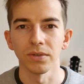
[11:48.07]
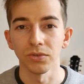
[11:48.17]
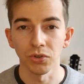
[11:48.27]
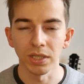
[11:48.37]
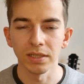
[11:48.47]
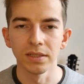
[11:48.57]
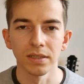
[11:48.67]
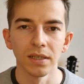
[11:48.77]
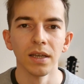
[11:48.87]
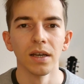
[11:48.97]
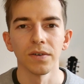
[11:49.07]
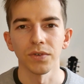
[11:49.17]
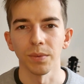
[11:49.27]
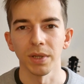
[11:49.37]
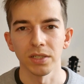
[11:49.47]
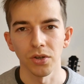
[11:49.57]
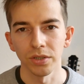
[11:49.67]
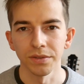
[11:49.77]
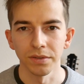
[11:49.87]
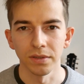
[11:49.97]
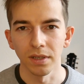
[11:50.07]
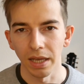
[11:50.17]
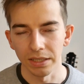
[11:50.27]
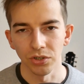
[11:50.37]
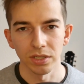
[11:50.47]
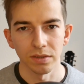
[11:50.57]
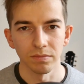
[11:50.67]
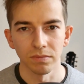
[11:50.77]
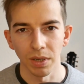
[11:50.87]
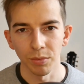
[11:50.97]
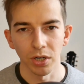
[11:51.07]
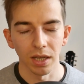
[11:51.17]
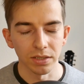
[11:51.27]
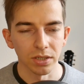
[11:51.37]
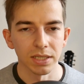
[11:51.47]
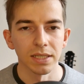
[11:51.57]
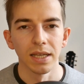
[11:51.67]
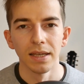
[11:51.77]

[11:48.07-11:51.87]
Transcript: read from the certain address, memory address.